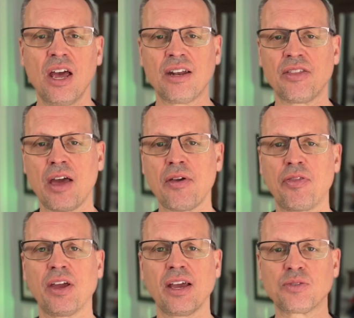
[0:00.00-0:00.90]
Now, the other
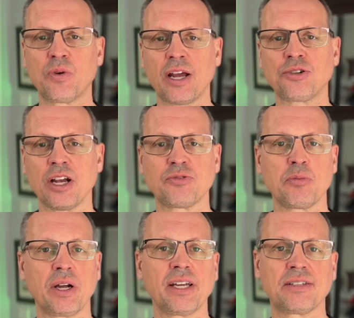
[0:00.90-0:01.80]
thing is when I transfer
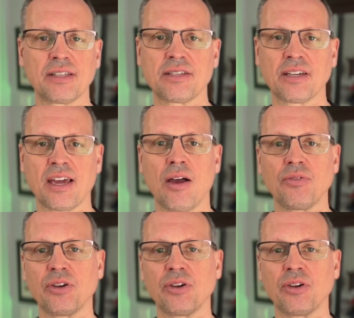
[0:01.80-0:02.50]
money into this account,